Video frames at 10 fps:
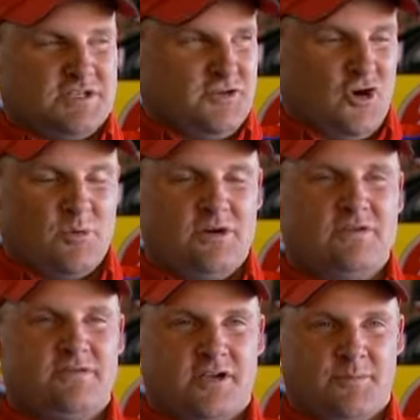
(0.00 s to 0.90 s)
is normal.
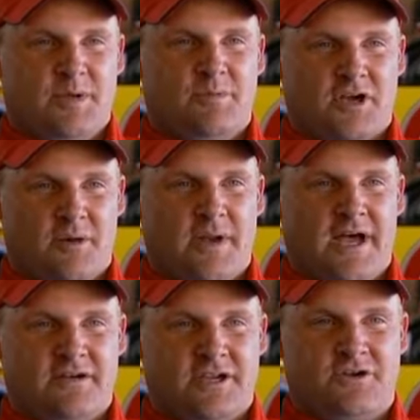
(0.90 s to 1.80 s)
People coming
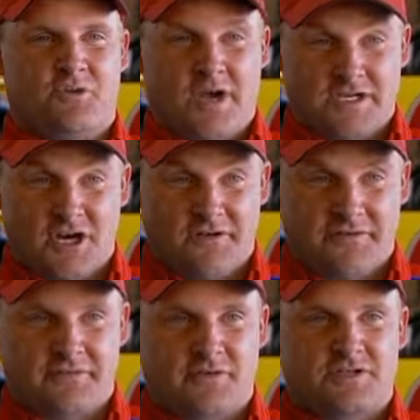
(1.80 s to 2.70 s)
out and hearing a race car for
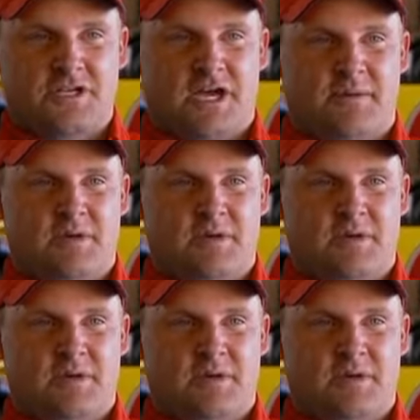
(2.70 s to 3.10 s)
the first time.